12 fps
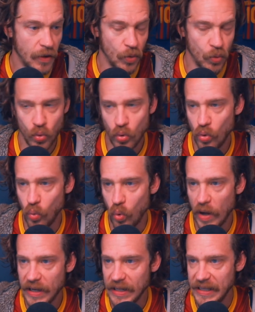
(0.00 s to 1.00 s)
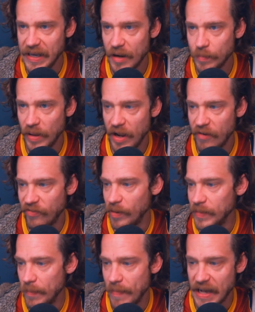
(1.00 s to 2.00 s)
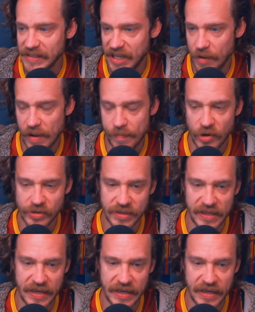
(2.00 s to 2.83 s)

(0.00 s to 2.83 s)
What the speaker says: Ooh, what young player from La Masia am I most